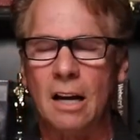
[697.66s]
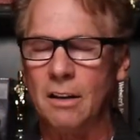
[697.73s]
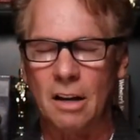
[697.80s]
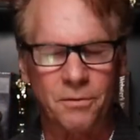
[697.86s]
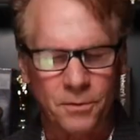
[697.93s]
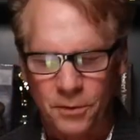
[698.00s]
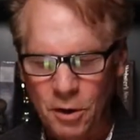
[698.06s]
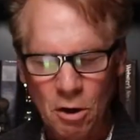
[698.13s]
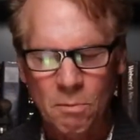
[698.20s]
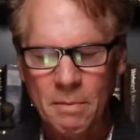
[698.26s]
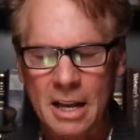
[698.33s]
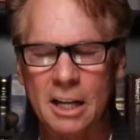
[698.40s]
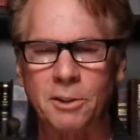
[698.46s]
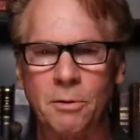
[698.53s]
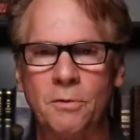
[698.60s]
a few
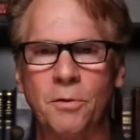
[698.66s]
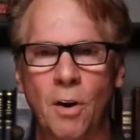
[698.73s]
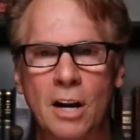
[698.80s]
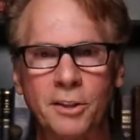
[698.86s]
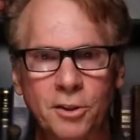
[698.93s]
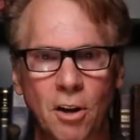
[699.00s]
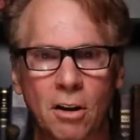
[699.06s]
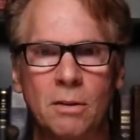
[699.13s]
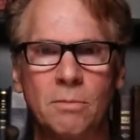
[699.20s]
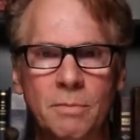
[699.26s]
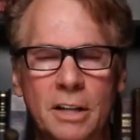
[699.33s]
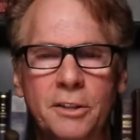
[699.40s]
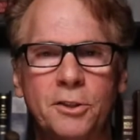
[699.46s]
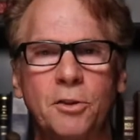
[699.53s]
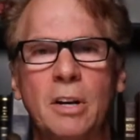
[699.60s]
minutes before I started
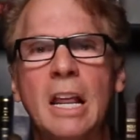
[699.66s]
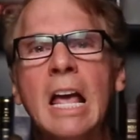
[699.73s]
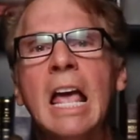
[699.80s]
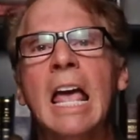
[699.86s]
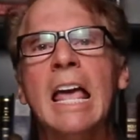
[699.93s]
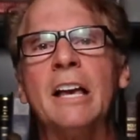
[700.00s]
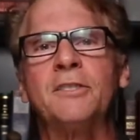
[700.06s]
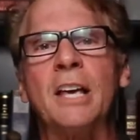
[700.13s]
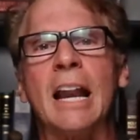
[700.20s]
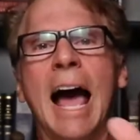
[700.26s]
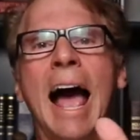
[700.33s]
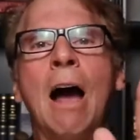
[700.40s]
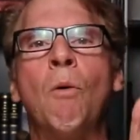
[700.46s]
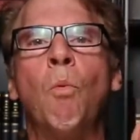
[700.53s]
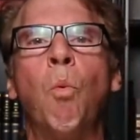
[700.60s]
ministering is that
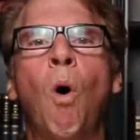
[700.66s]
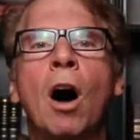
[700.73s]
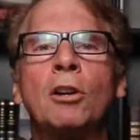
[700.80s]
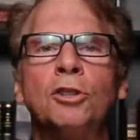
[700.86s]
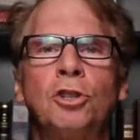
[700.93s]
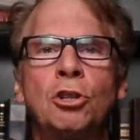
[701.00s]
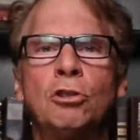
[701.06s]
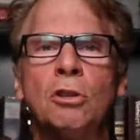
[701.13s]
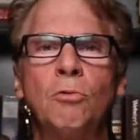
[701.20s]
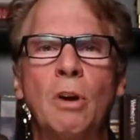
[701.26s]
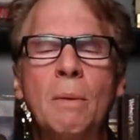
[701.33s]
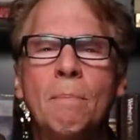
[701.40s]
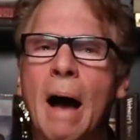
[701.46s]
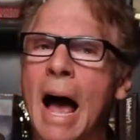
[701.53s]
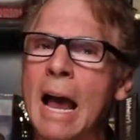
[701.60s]
I want you to
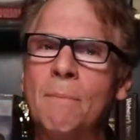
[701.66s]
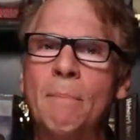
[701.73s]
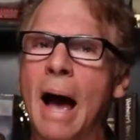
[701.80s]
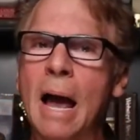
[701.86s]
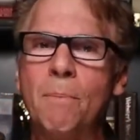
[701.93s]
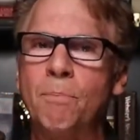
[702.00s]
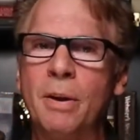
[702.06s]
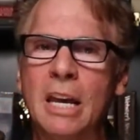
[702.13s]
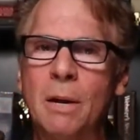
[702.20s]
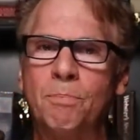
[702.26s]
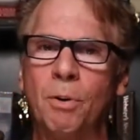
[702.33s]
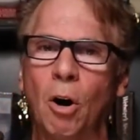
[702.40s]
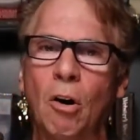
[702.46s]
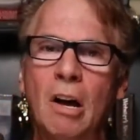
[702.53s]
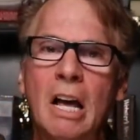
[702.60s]
remind my
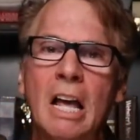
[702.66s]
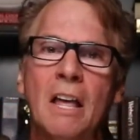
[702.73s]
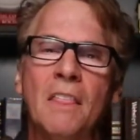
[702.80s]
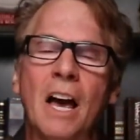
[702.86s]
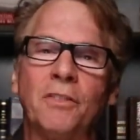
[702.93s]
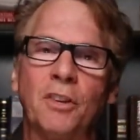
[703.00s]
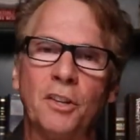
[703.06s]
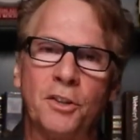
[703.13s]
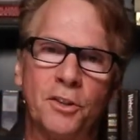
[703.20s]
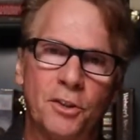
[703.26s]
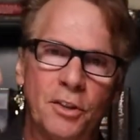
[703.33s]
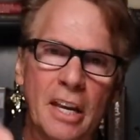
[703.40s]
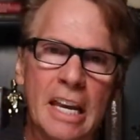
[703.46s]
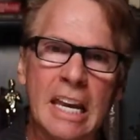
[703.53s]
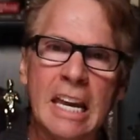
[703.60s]
people that the
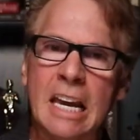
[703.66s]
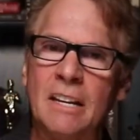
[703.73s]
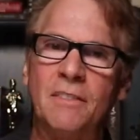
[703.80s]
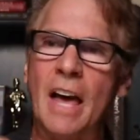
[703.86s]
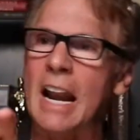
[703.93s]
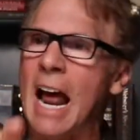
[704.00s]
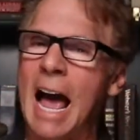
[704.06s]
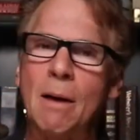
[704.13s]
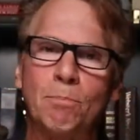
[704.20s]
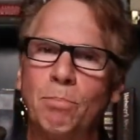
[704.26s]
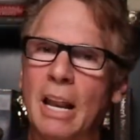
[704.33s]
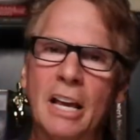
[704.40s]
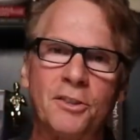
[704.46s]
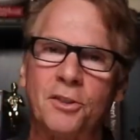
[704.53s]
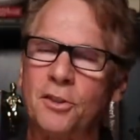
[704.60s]
seed that I
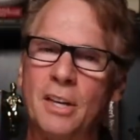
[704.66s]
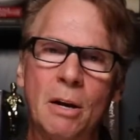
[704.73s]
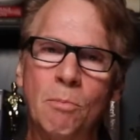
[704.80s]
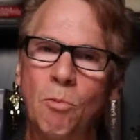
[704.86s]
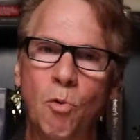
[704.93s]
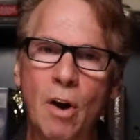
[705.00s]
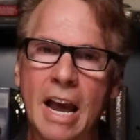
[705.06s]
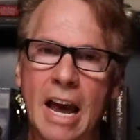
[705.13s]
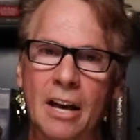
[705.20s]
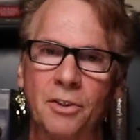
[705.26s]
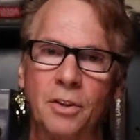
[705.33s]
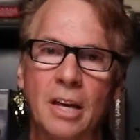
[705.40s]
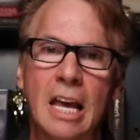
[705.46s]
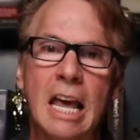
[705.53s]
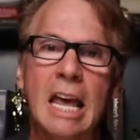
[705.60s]
bless them
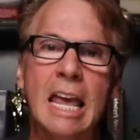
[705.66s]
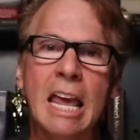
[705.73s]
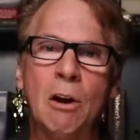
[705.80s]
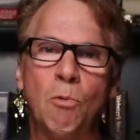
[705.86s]
with,